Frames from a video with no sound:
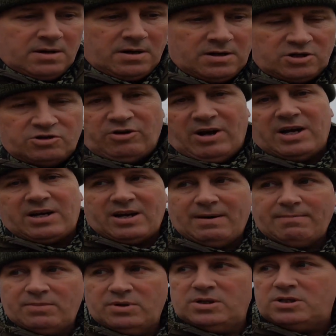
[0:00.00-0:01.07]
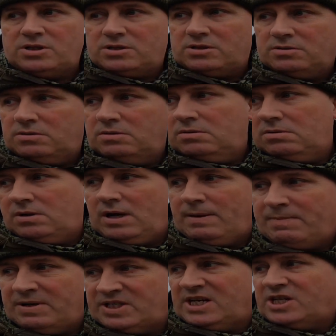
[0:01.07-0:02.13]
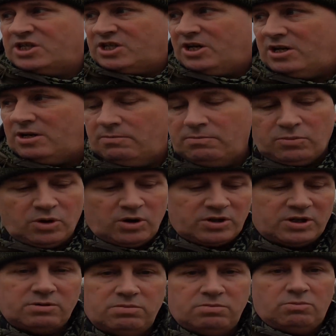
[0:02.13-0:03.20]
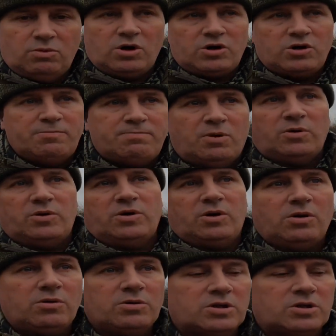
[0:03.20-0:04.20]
trail cameras, positioning them where you put yours,